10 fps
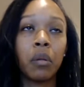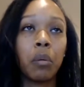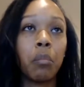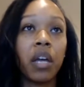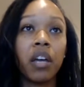
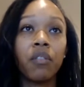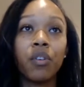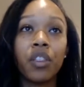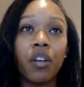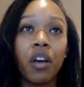My every
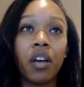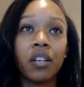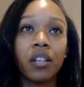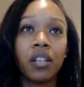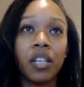thought
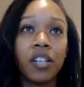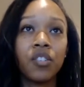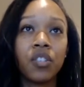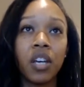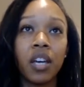each
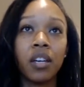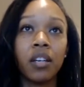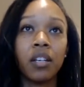day